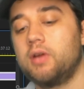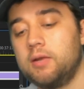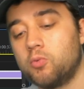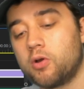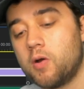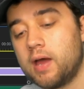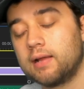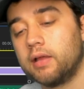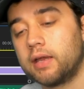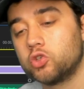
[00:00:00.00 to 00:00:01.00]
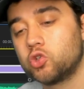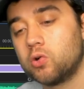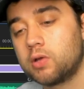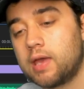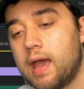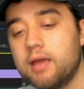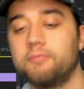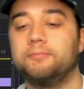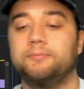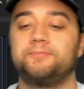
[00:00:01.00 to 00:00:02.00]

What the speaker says: screen, we'll go ahead and click Control K.